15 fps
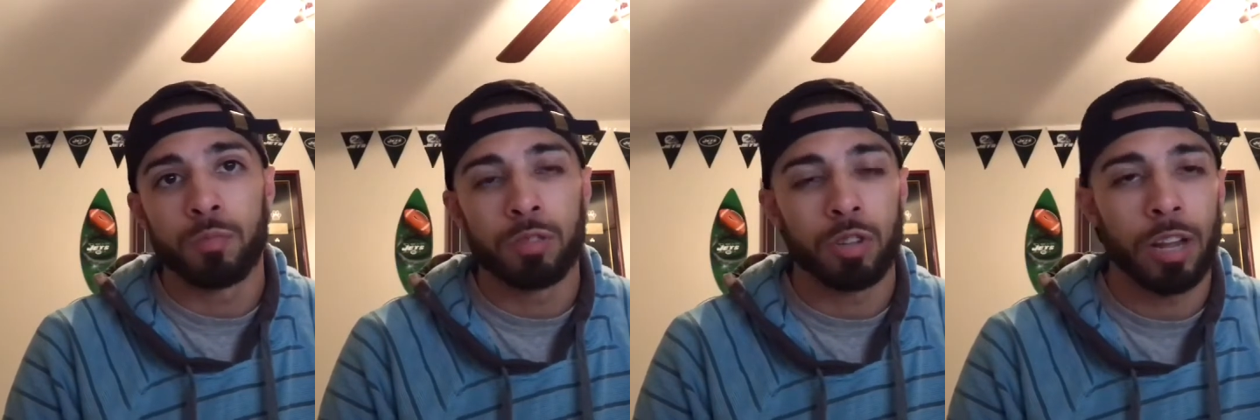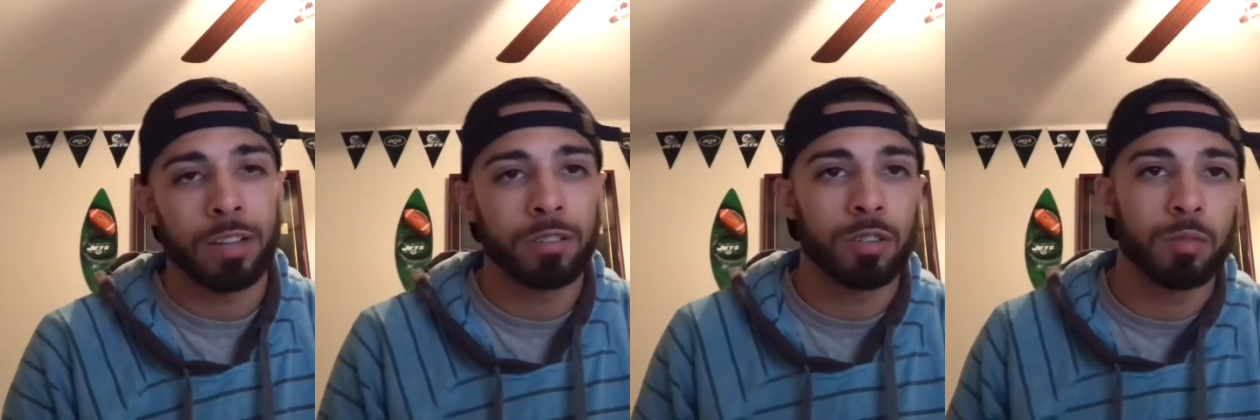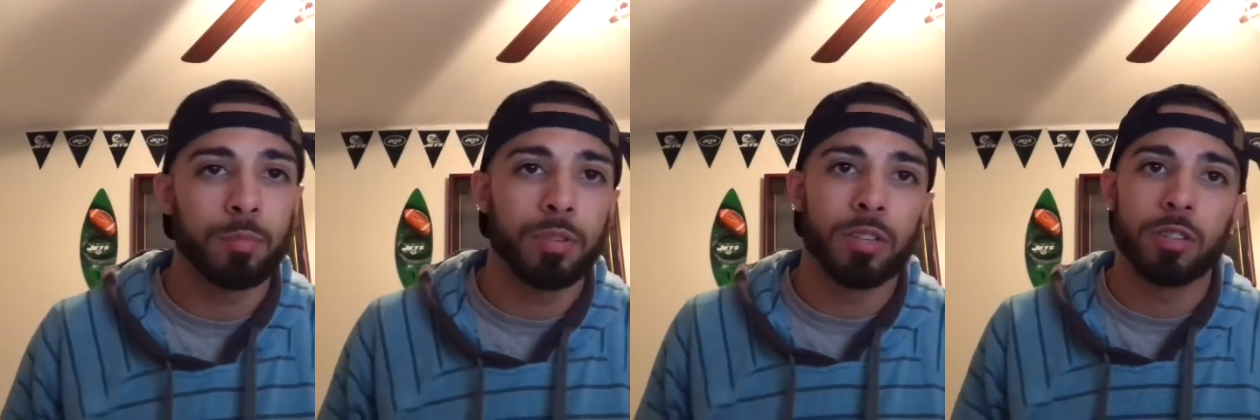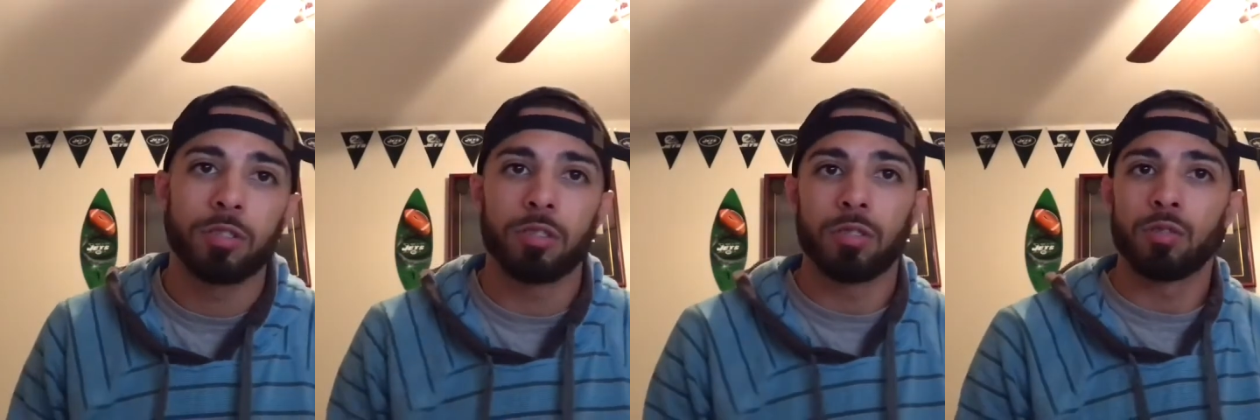So that's going to be
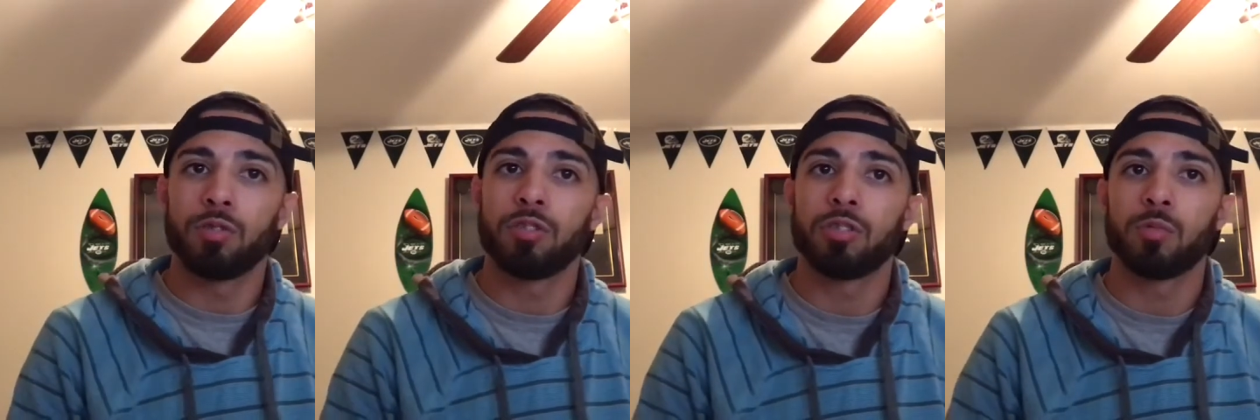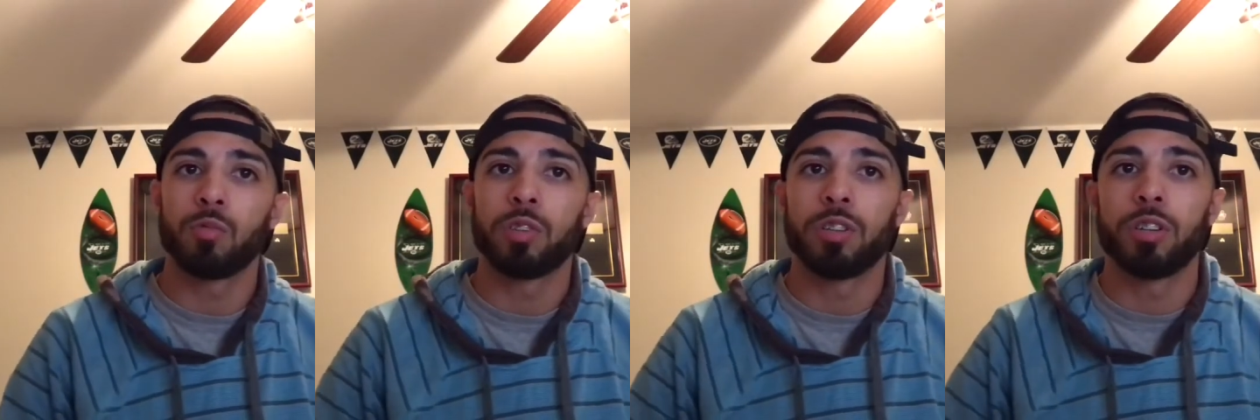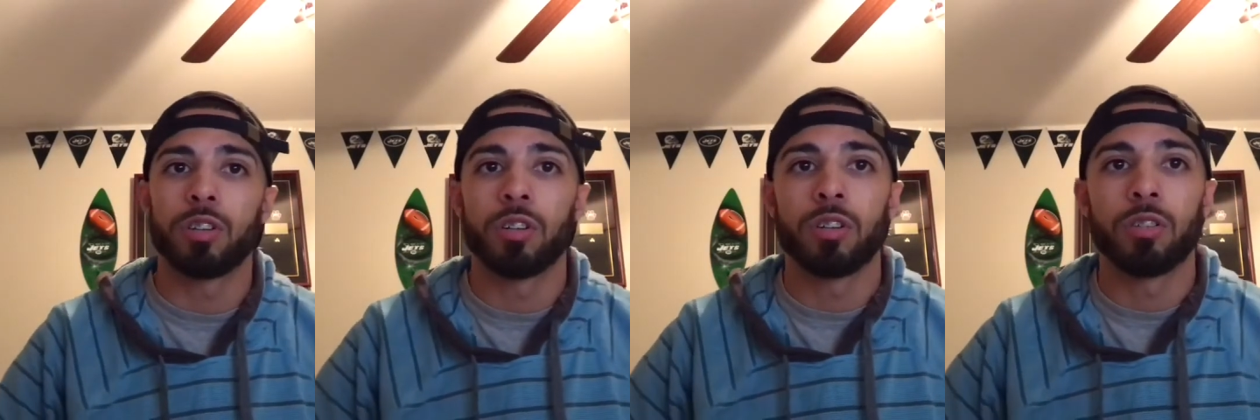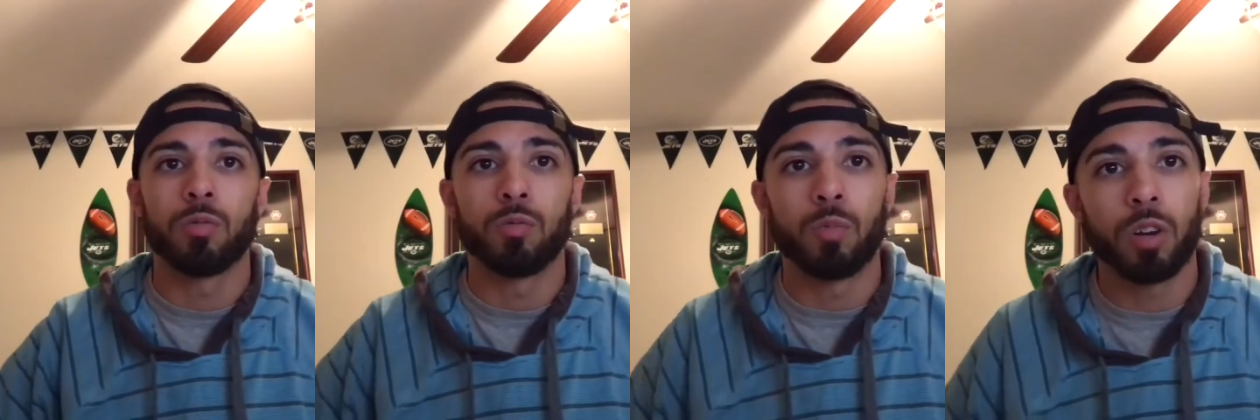your solution when
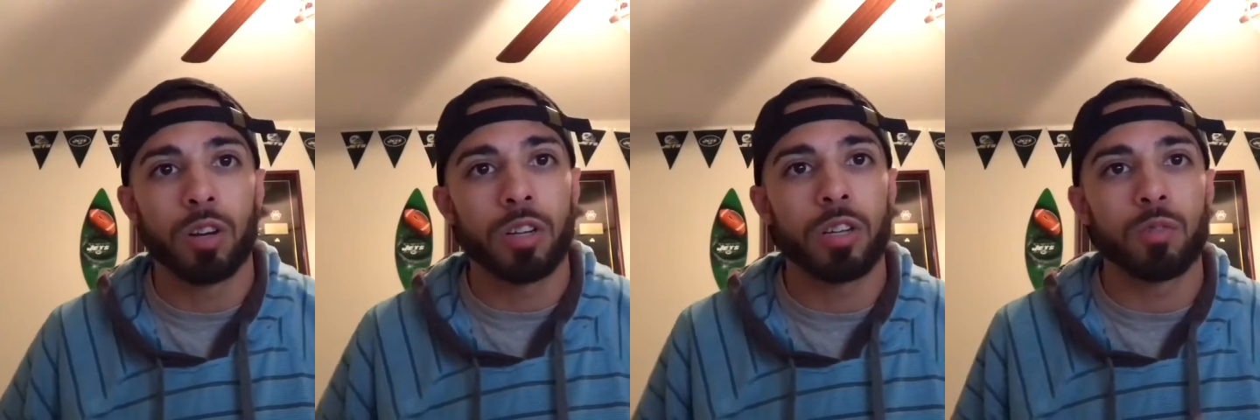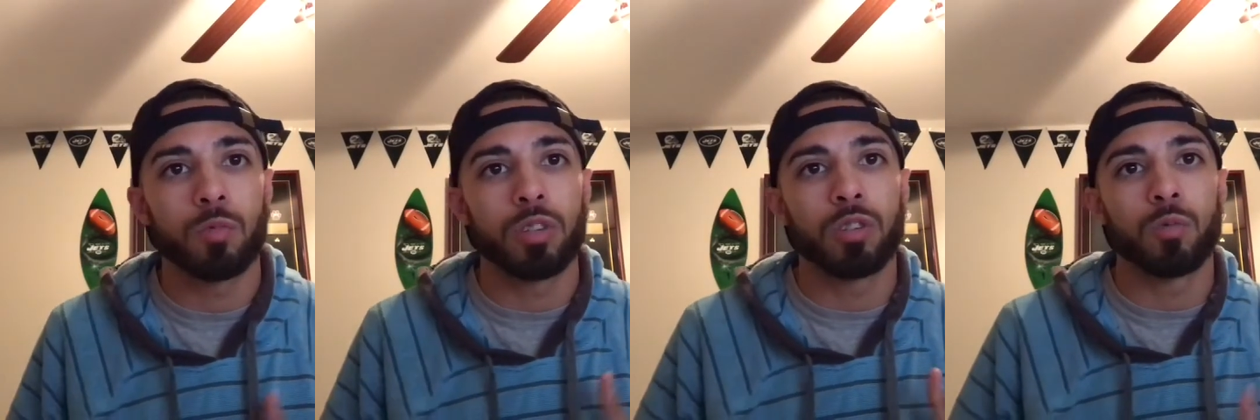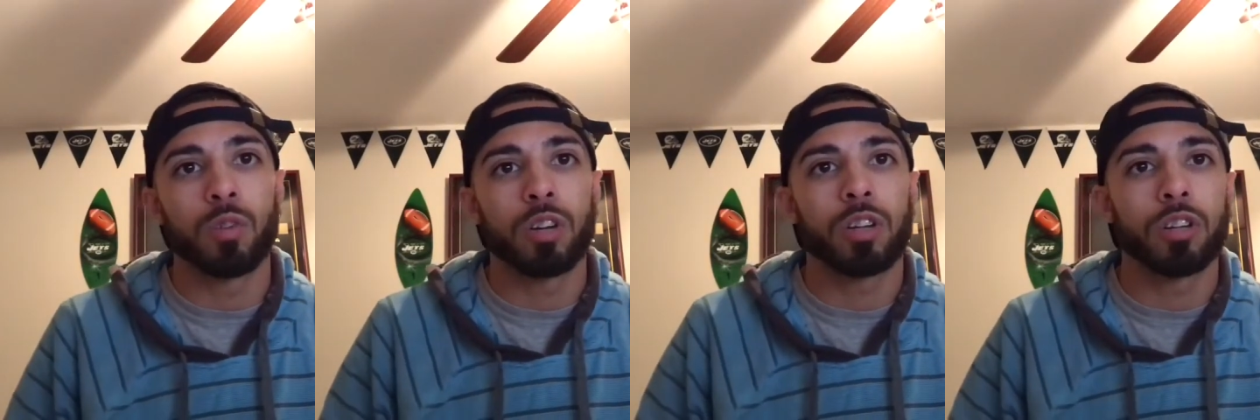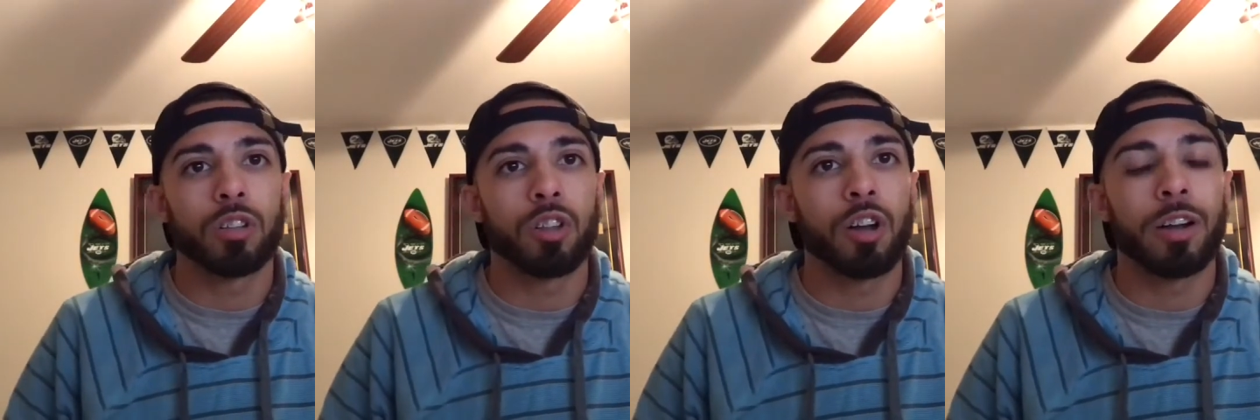you're working
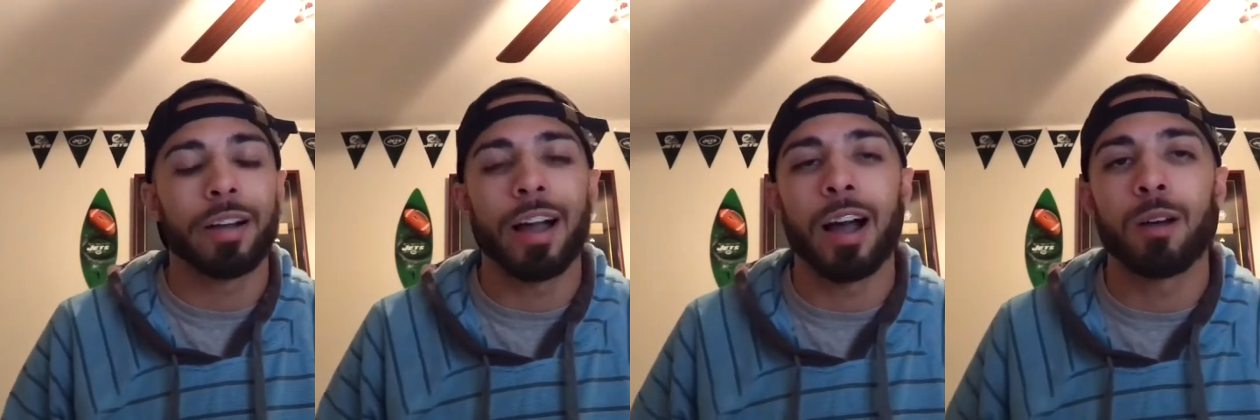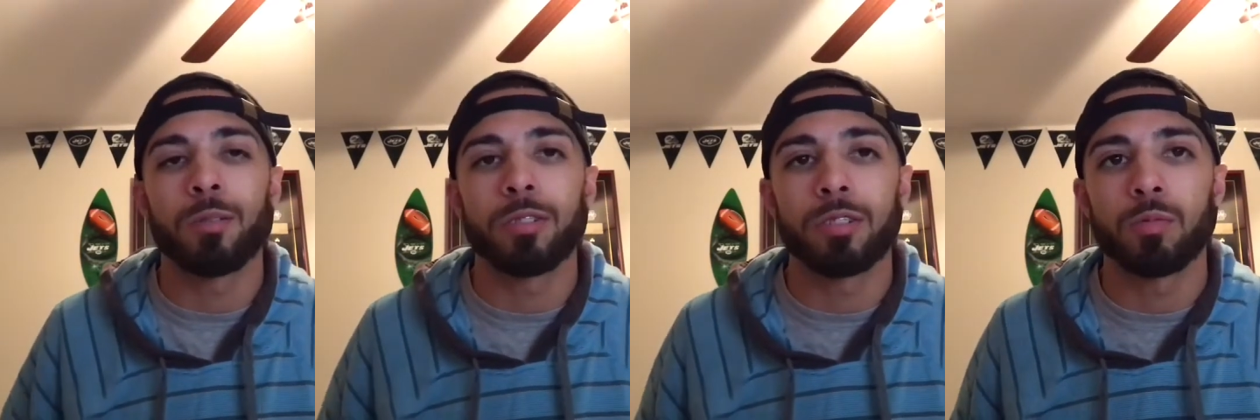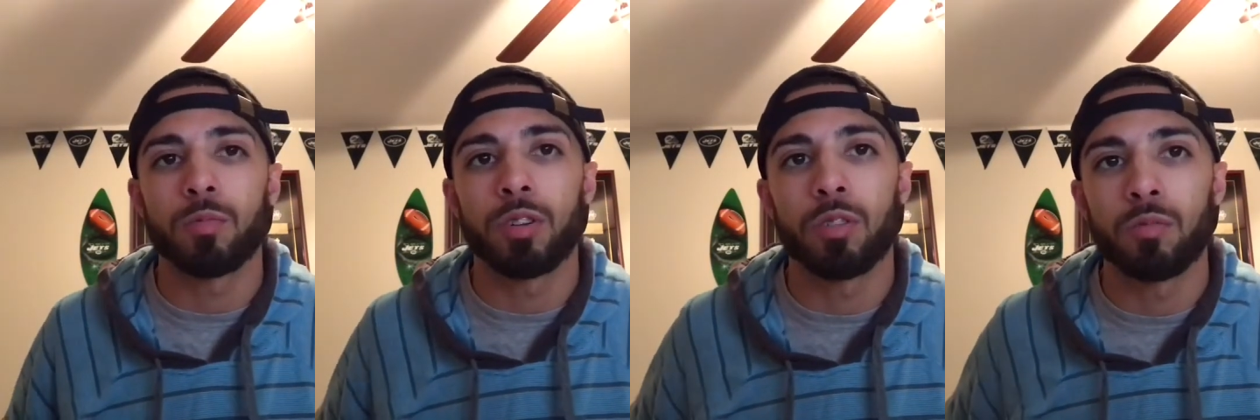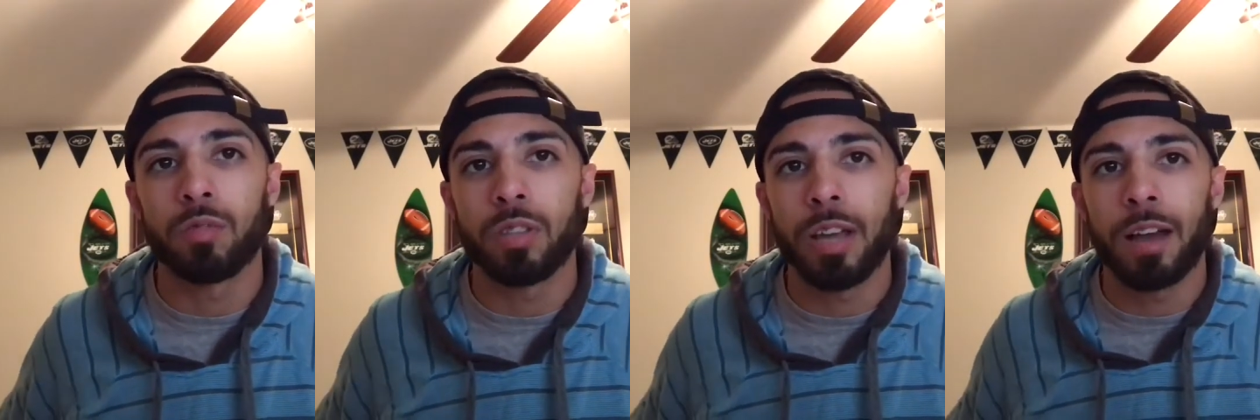your long hours and we
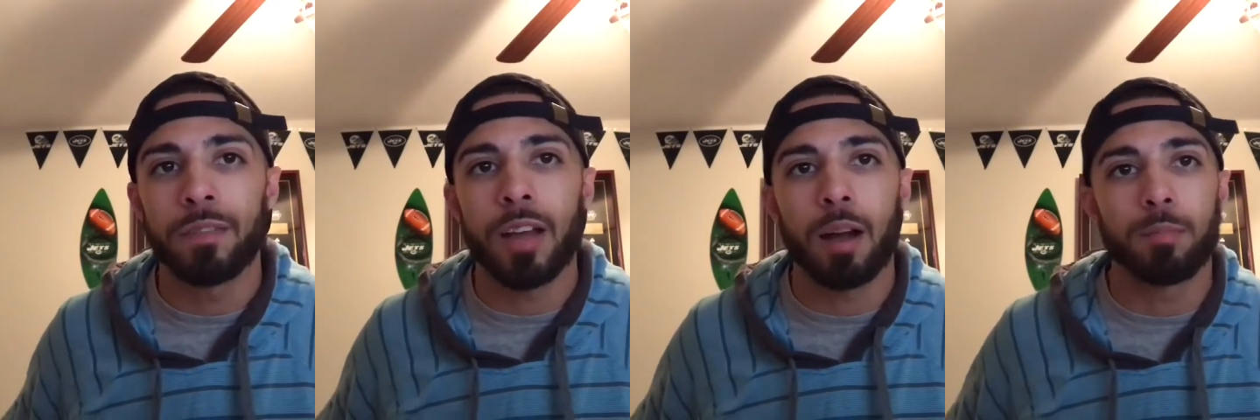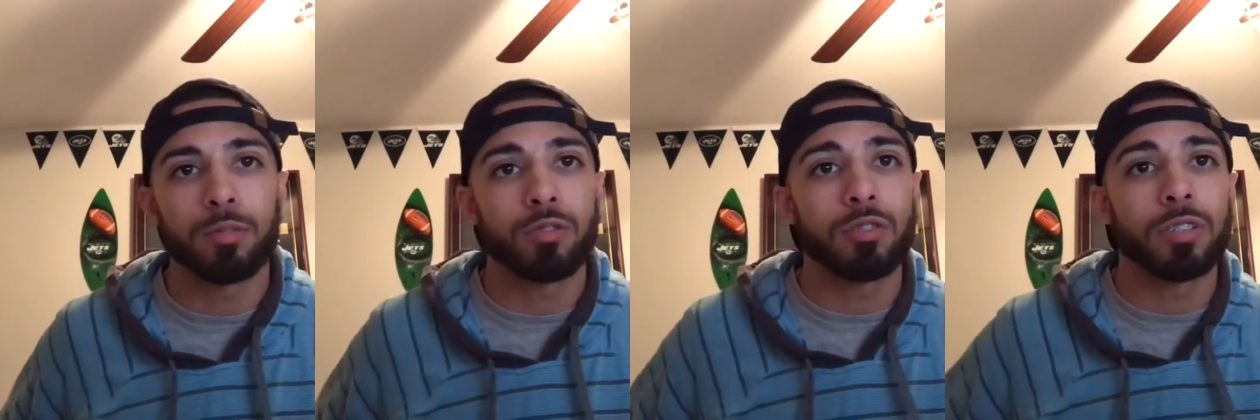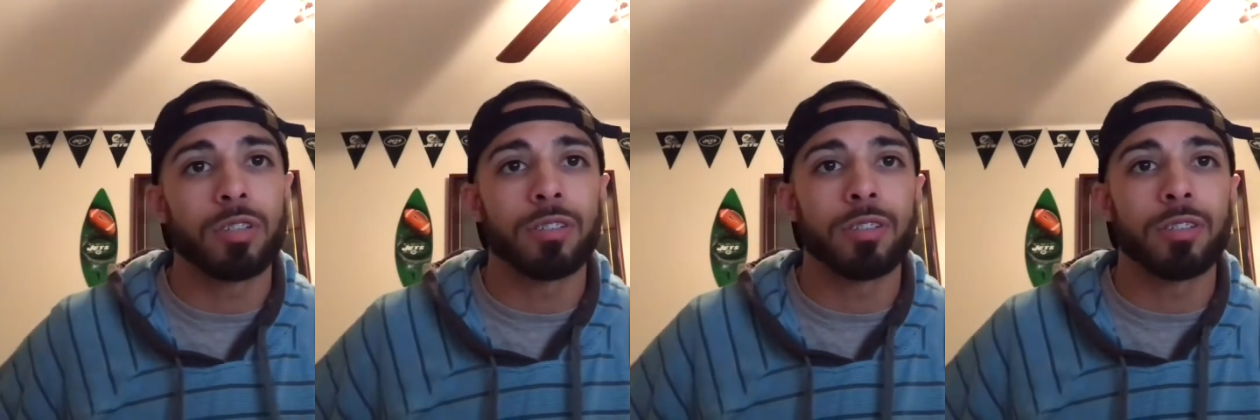don't really have the opportunity